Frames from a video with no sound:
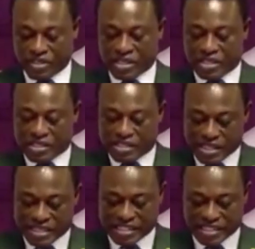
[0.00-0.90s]

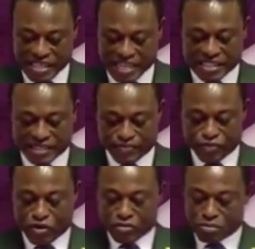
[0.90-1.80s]
stating that
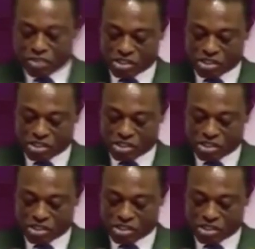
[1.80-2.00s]
Mr.